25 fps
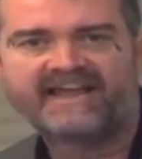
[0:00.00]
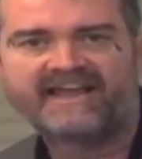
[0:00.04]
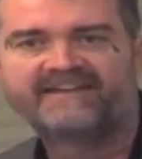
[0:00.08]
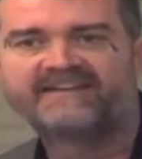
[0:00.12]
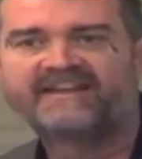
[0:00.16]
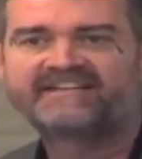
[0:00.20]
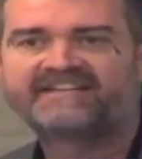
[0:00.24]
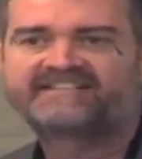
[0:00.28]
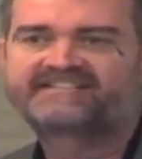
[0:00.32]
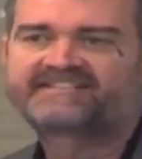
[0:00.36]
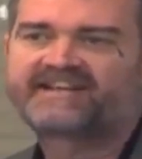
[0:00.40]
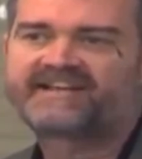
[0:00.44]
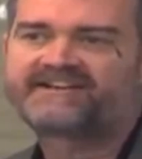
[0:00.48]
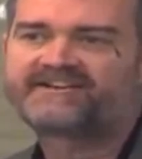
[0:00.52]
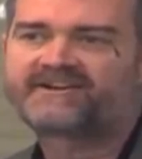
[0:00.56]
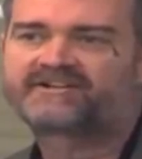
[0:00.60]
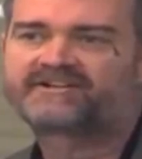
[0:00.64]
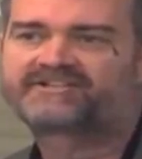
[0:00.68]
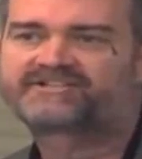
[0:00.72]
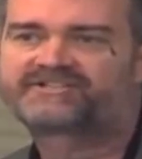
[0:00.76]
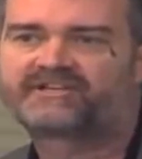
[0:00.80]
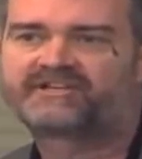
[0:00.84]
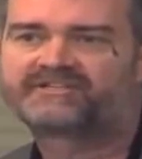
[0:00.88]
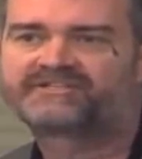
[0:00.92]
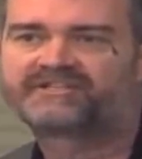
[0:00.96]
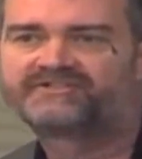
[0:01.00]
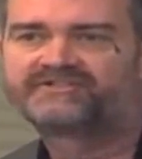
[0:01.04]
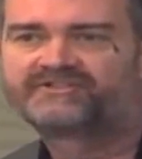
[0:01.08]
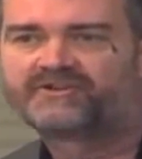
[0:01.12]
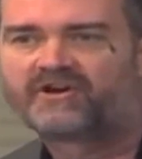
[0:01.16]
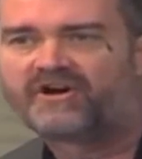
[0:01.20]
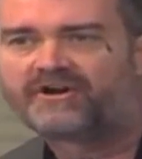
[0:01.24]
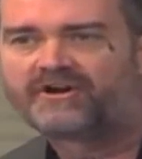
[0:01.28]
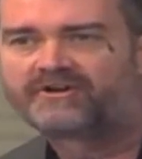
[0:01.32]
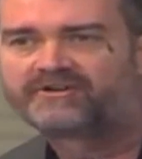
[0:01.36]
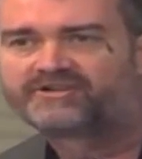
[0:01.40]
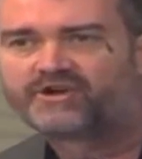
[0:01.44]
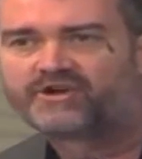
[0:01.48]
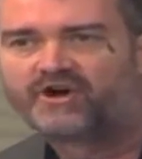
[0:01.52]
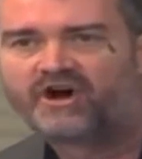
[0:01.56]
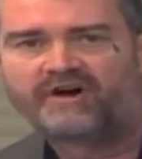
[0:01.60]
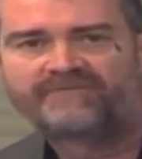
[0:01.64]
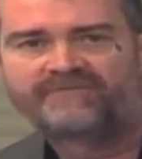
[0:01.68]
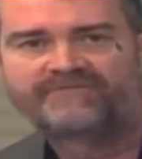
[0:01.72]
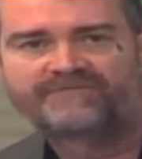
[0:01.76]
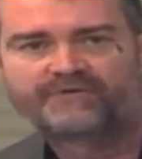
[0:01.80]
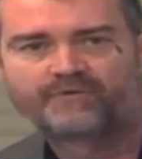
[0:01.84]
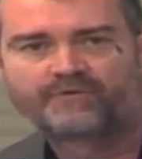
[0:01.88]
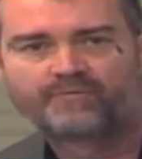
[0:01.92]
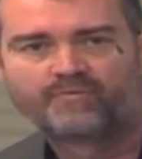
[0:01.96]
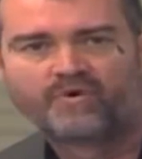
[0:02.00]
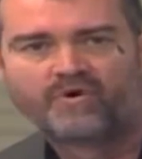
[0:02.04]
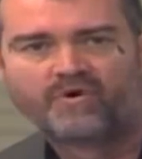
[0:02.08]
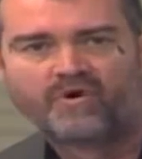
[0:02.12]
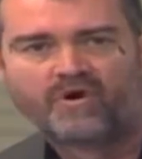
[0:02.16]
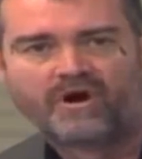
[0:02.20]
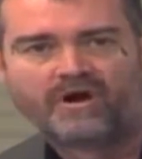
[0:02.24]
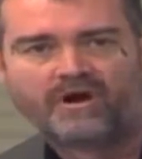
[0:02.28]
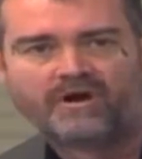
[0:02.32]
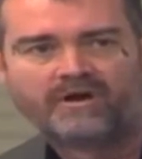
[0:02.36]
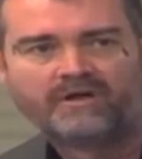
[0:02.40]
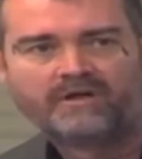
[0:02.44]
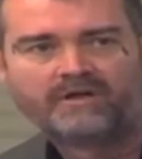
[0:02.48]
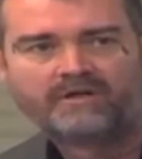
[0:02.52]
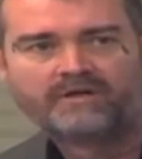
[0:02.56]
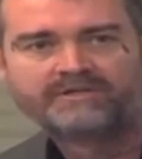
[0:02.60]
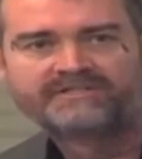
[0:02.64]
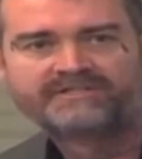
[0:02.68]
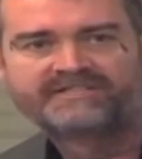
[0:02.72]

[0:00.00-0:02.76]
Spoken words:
And they send our sons and daughters off to war,